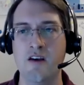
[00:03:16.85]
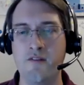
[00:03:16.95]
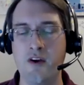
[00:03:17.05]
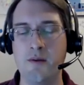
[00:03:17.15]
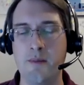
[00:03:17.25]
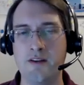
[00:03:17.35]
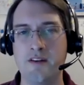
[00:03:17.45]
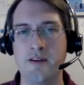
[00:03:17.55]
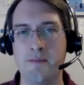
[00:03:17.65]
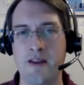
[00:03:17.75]

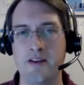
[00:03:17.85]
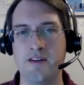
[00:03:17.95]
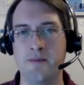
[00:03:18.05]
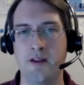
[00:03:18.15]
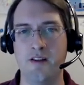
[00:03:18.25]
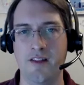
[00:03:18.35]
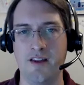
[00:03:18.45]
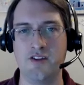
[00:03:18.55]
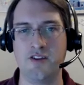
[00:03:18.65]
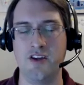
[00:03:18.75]
fundamentally dependent upon the
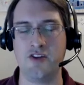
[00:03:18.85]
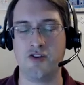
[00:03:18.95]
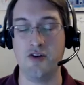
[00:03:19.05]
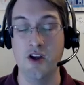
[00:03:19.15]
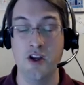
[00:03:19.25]
legislature